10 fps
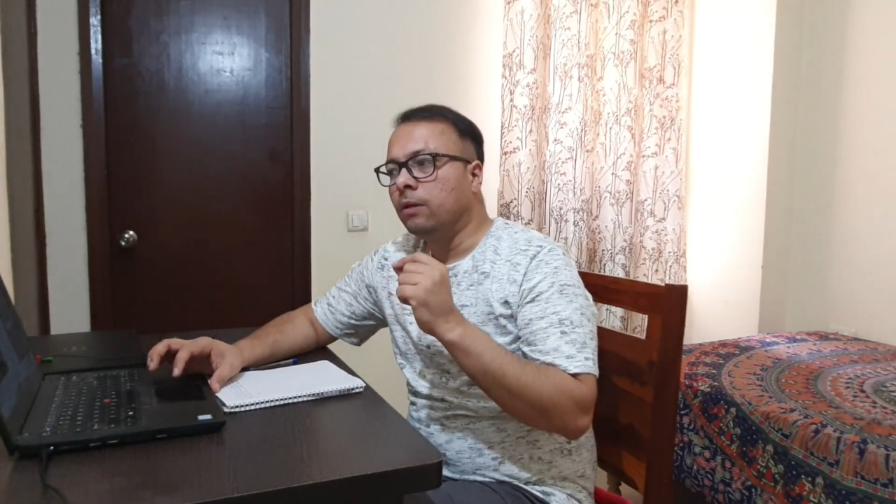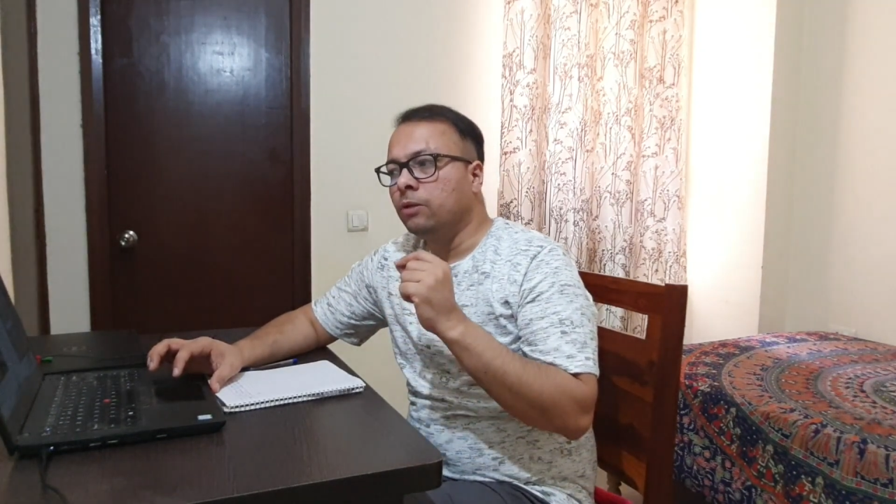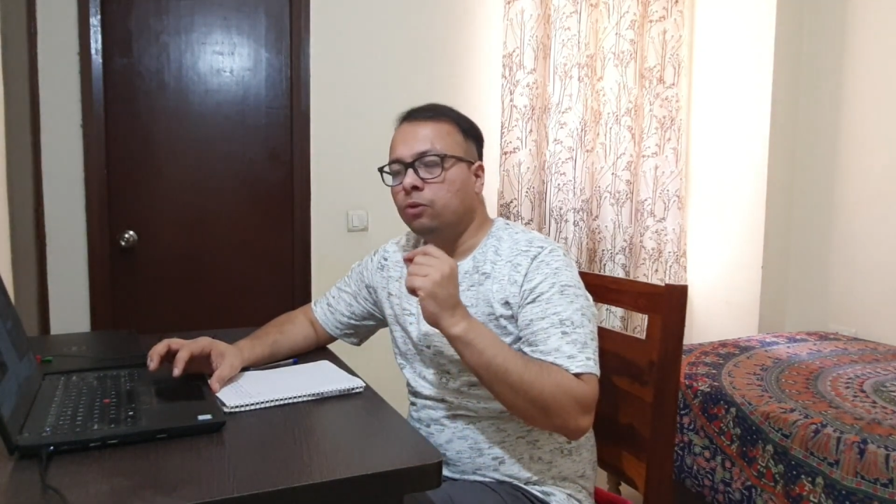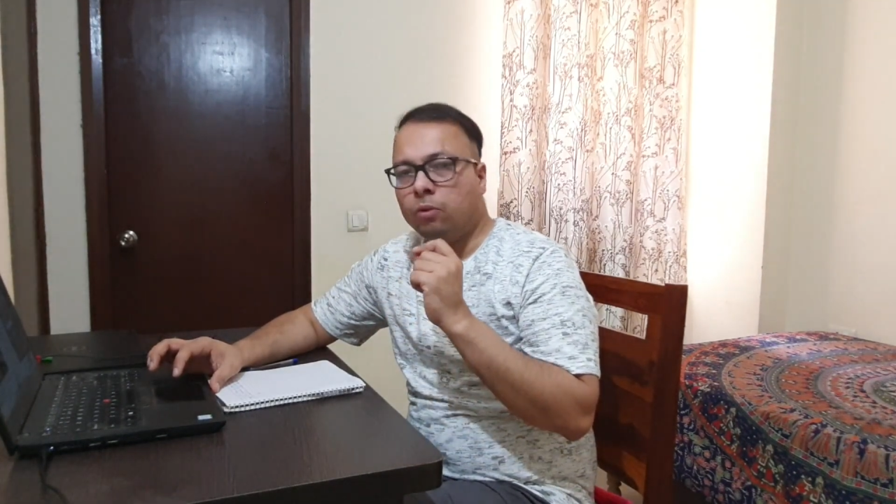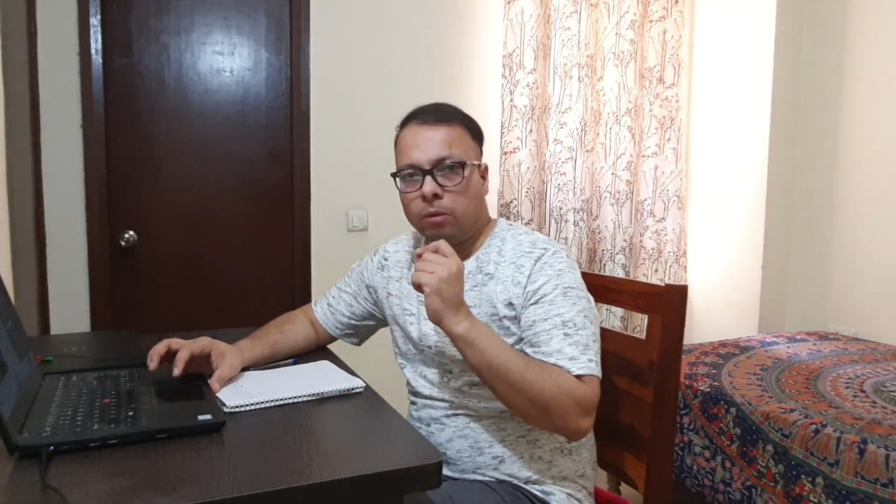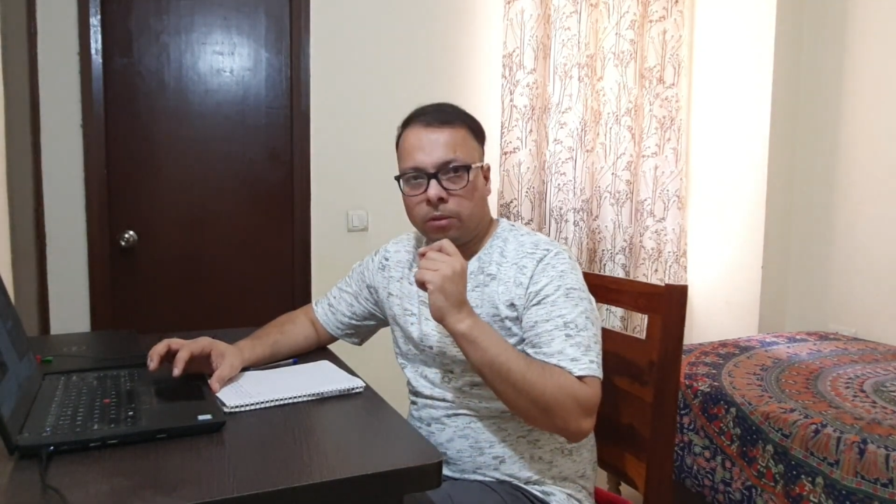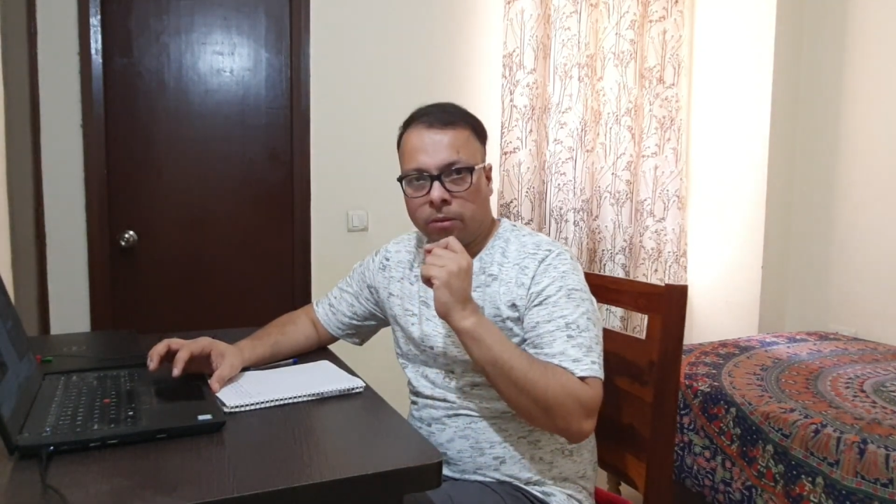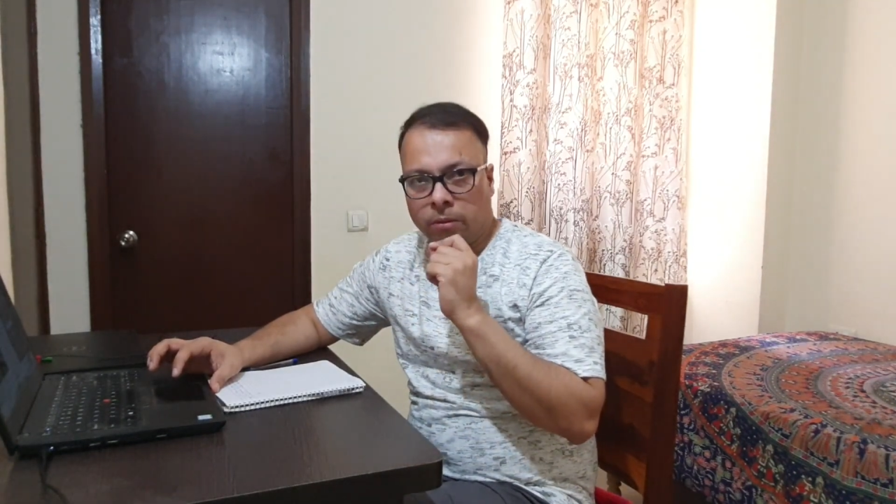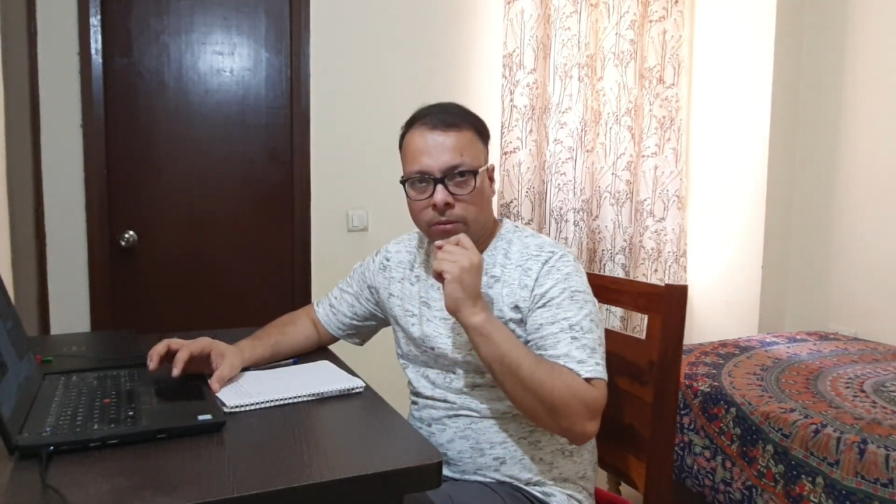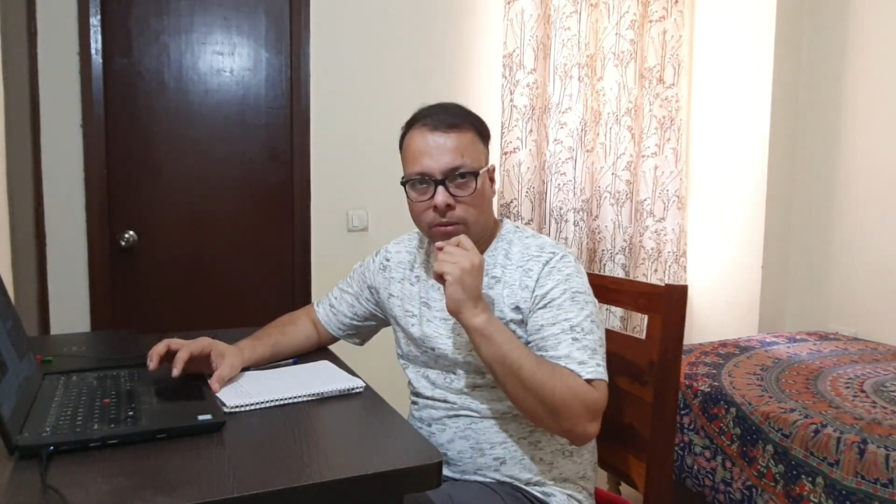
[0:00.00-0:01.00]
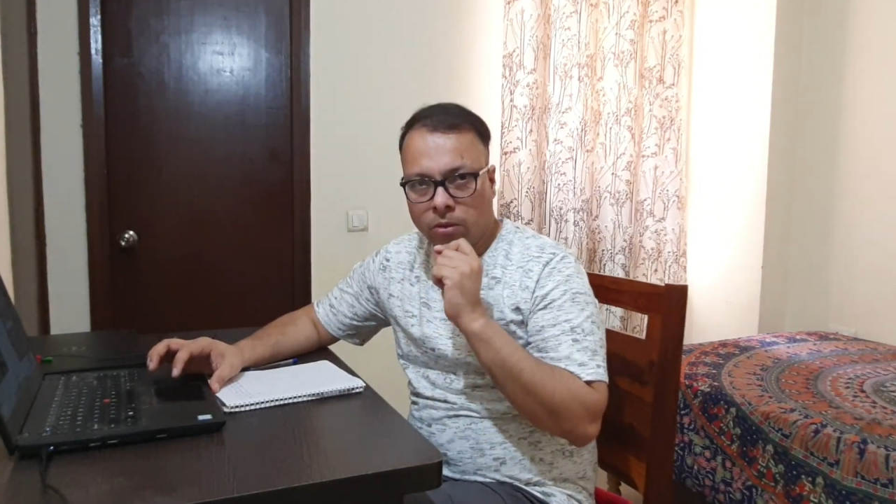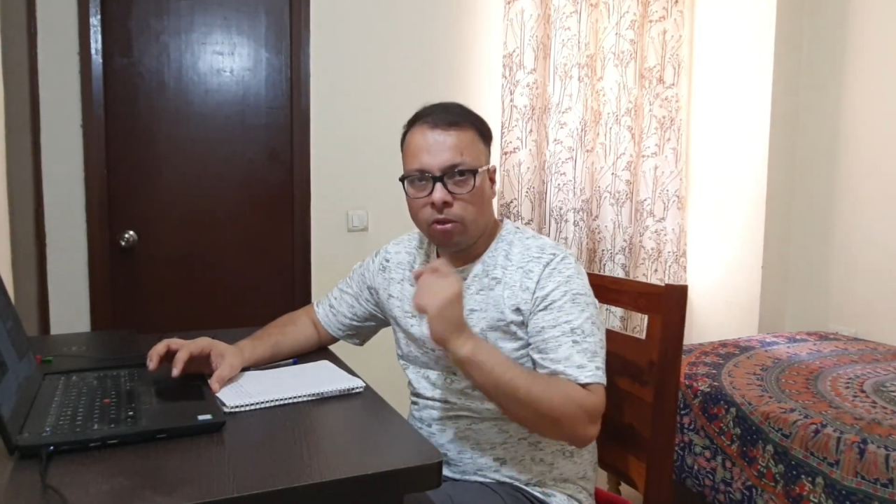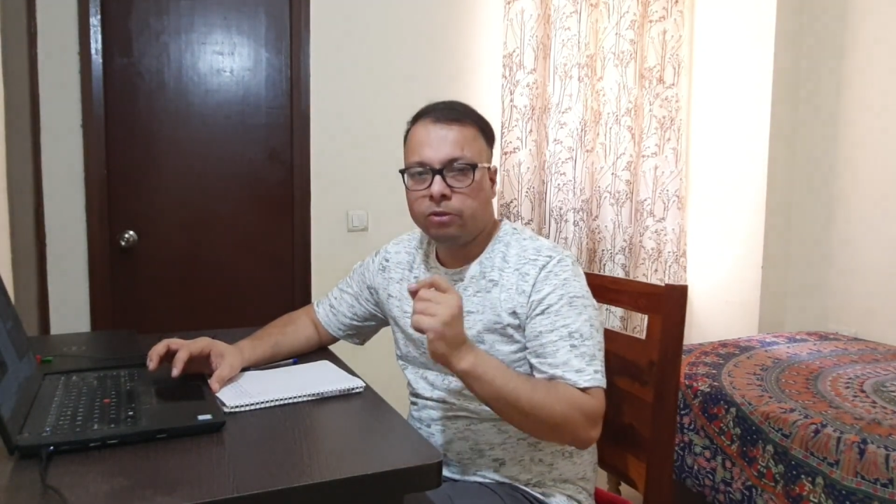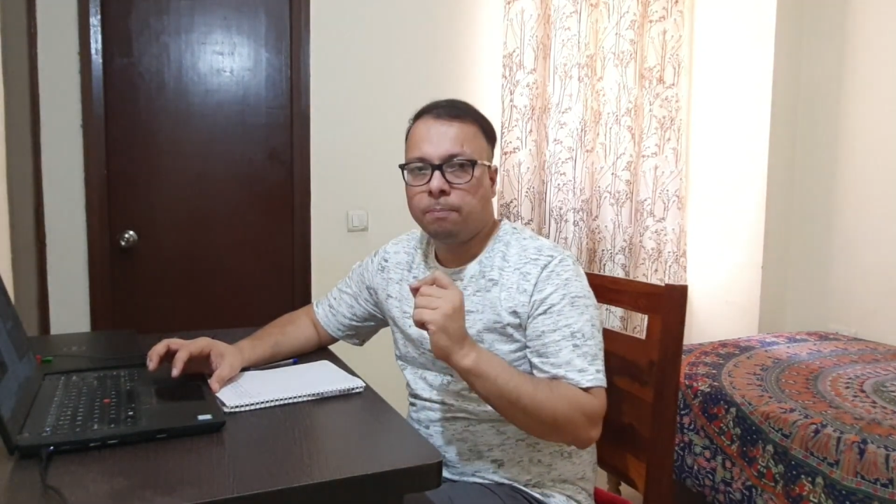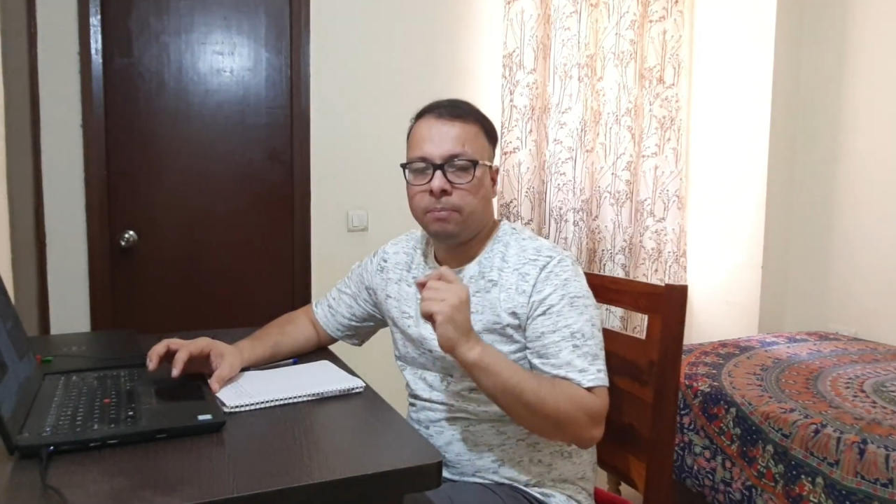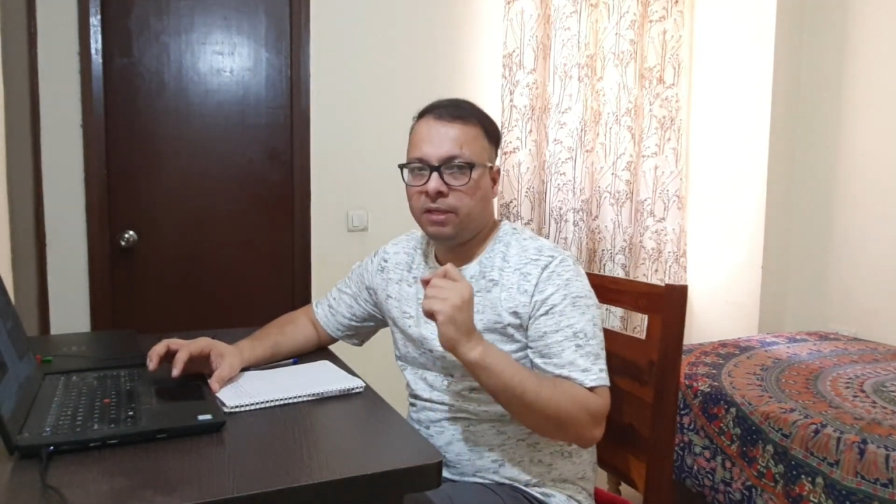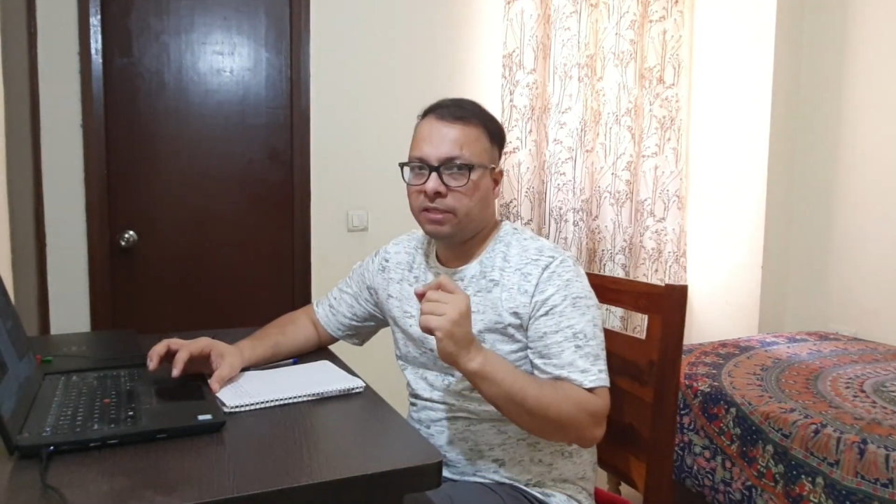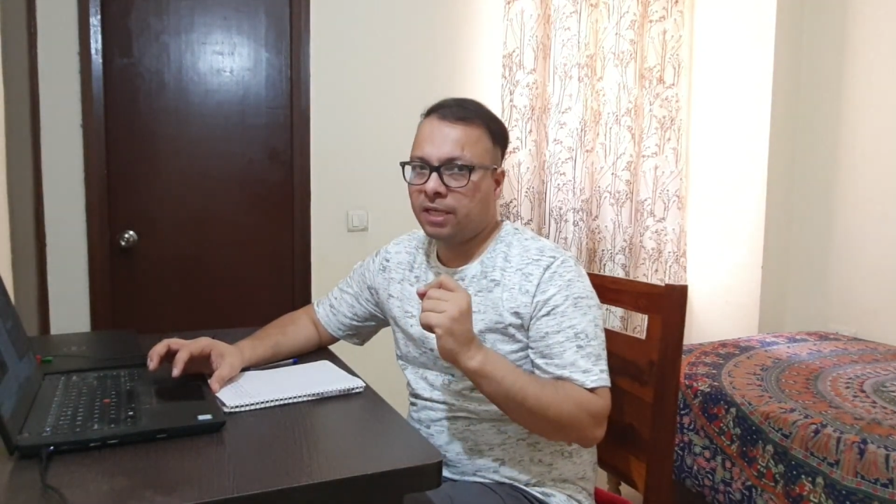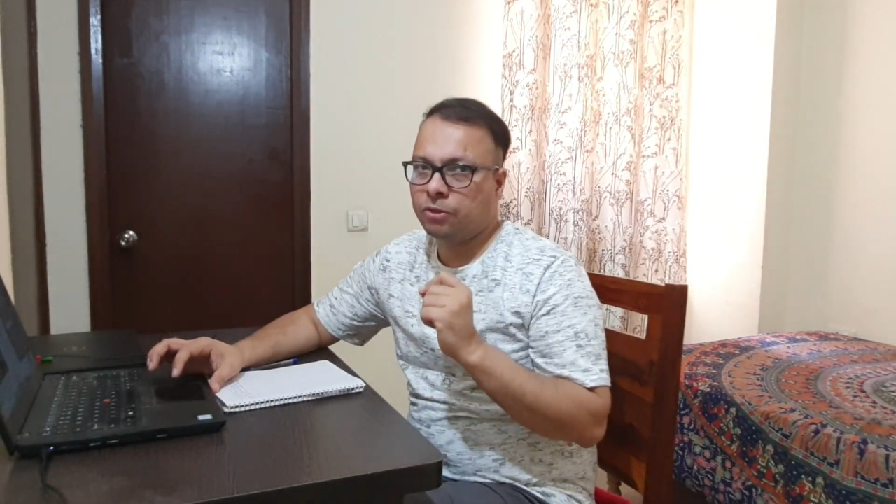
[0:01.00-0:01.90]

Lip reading: So a lot of players